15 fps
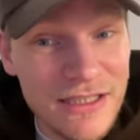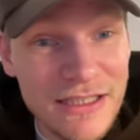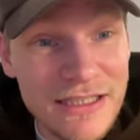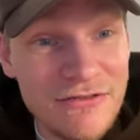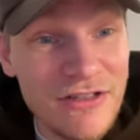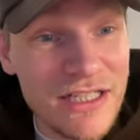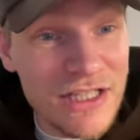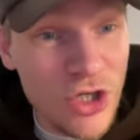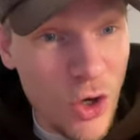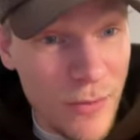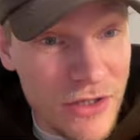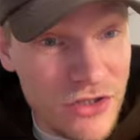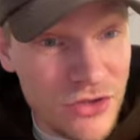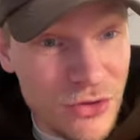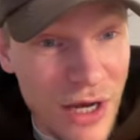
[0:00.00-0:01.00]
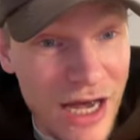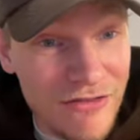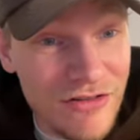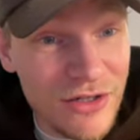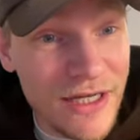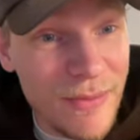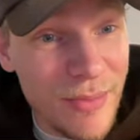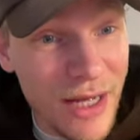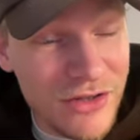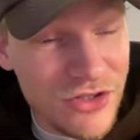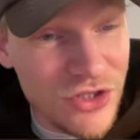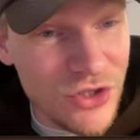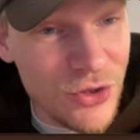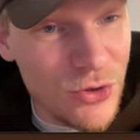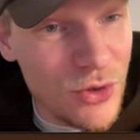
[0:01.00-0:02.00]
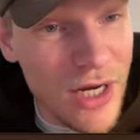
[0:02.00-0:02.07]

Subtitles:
Leave any comments you have. I'll get back to you.